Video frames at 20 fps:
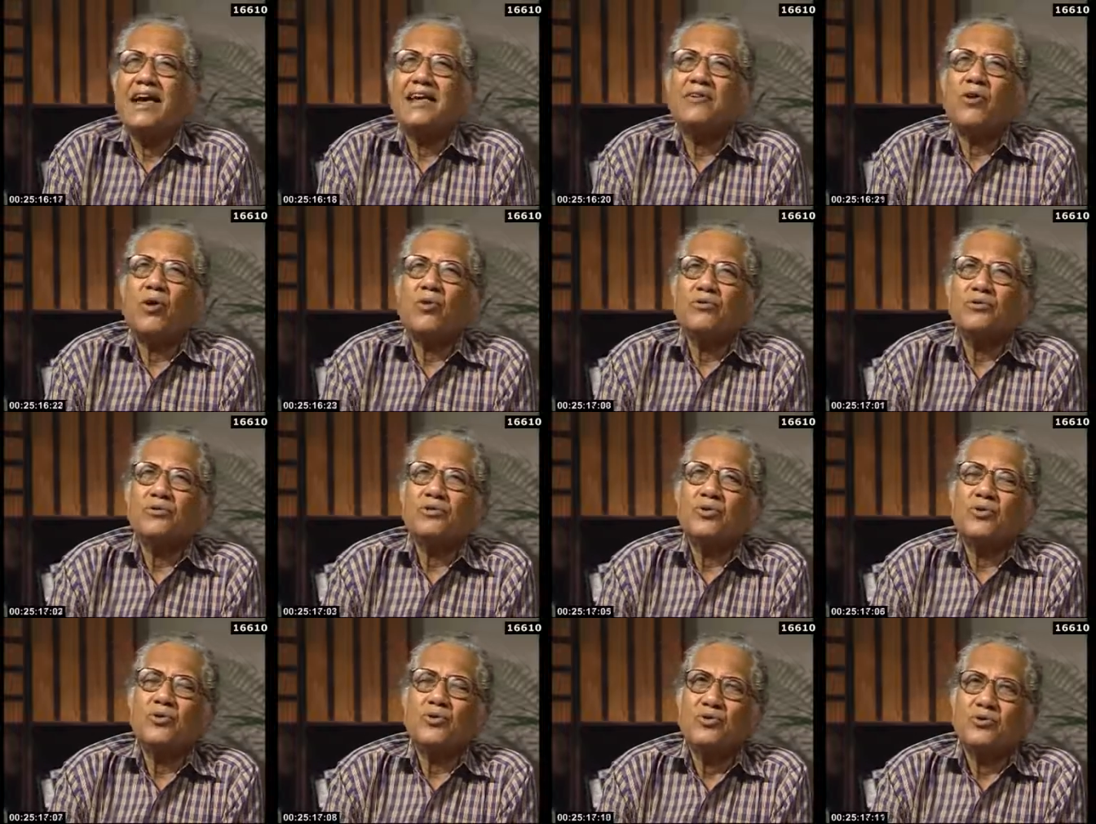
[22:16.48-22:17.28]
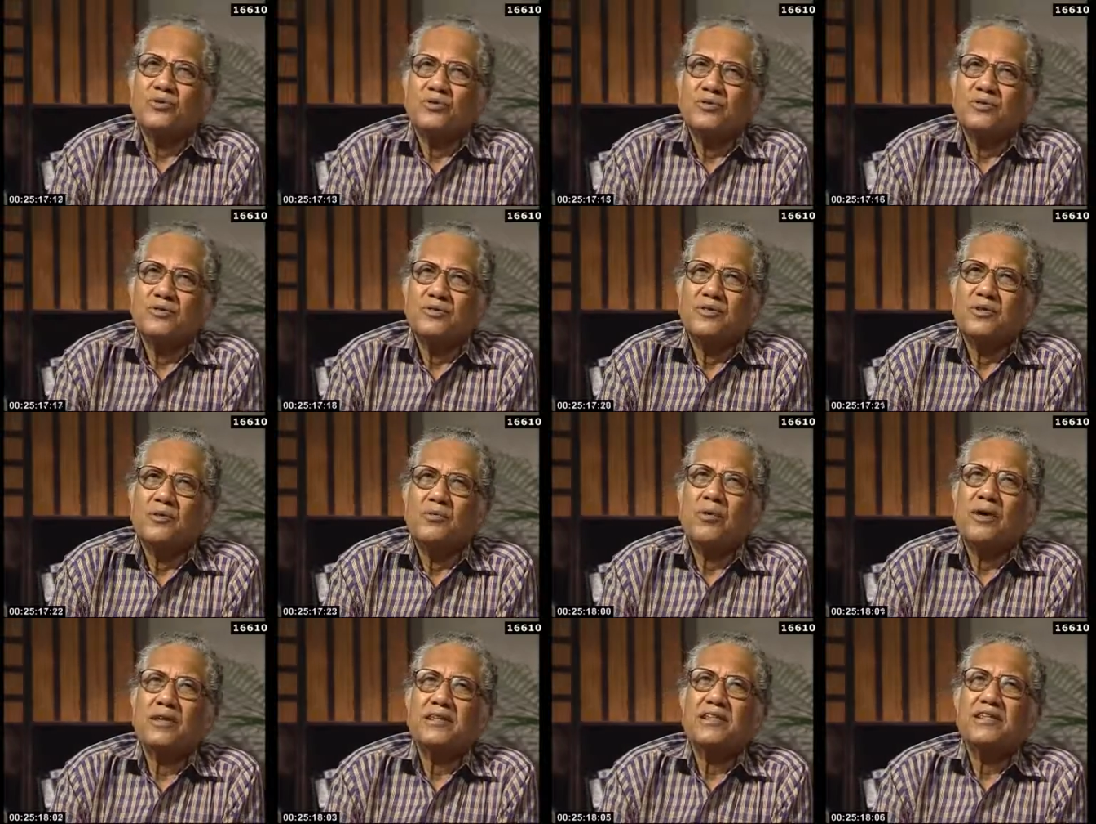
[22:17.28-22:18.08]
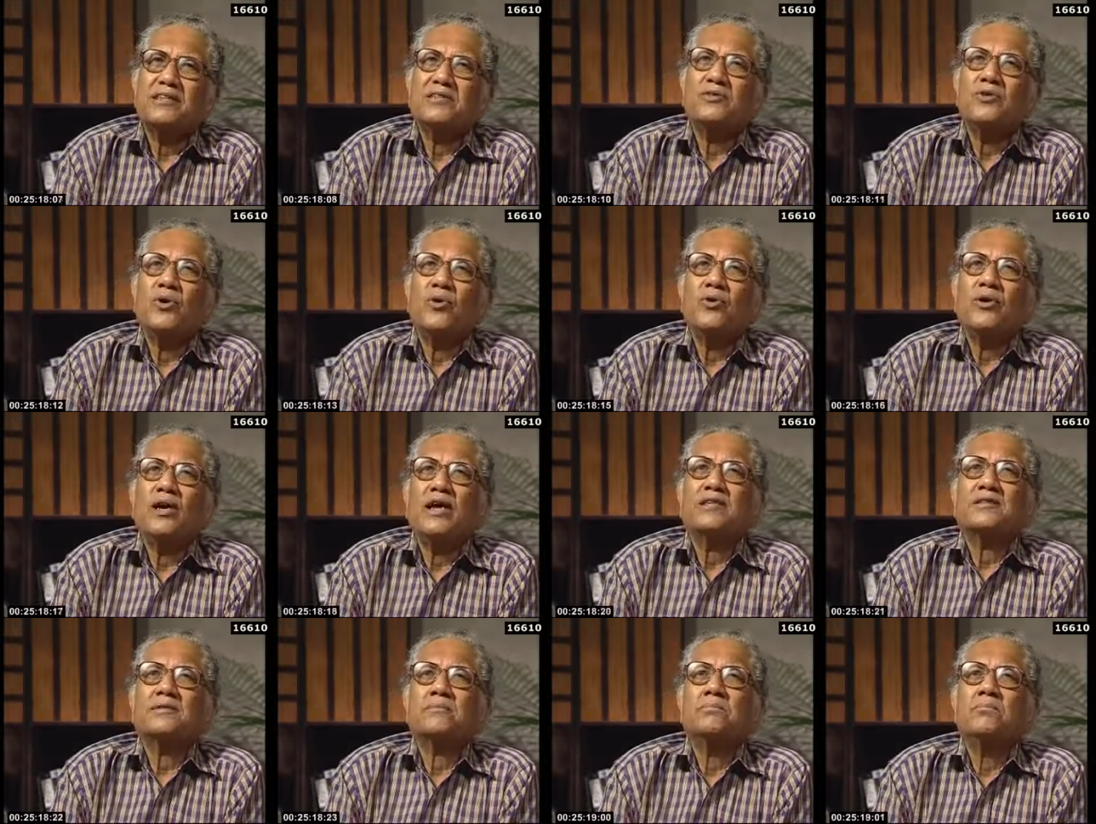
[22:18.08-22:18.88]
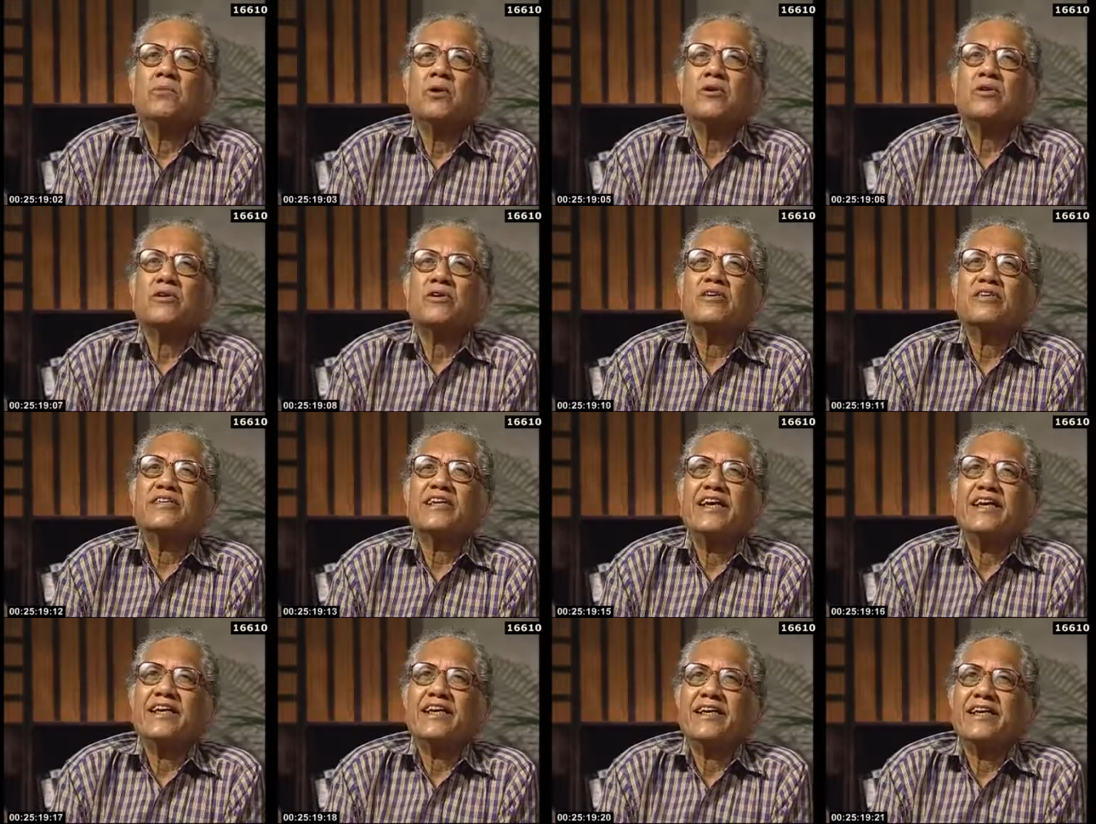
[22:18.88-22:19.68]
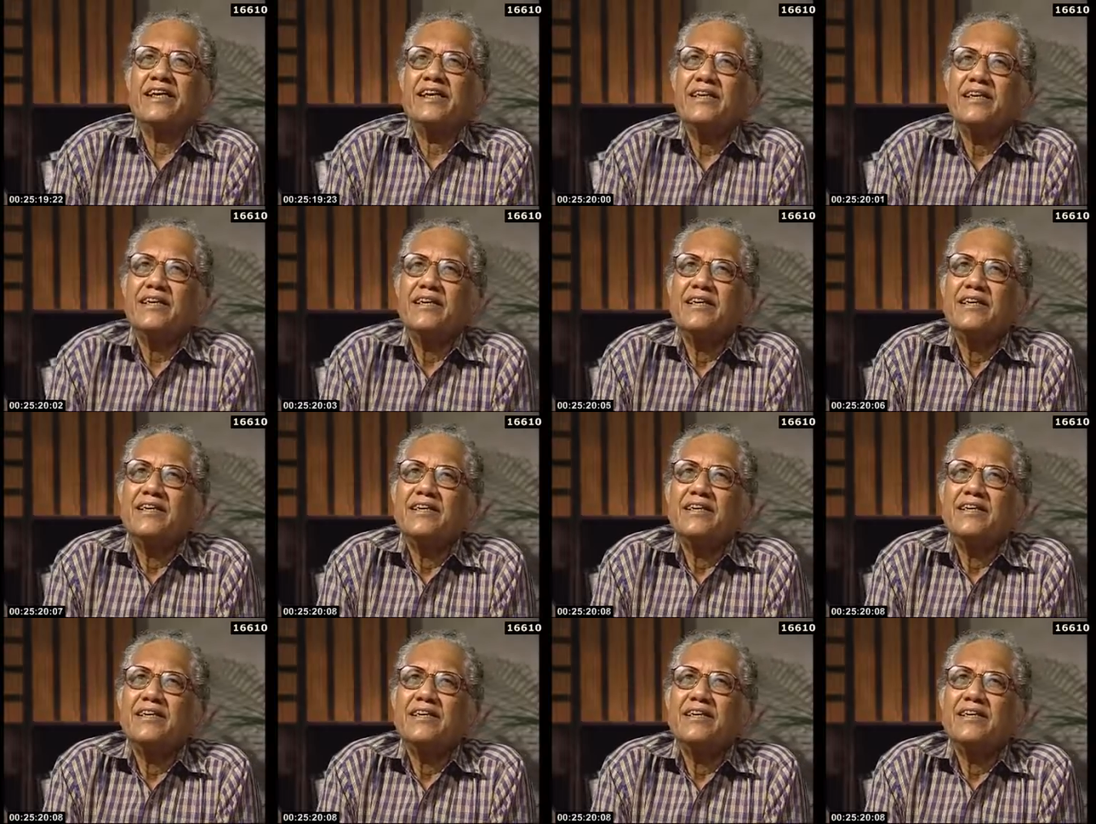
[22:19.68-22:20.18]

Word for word: They had also what is known as Mulkgiri,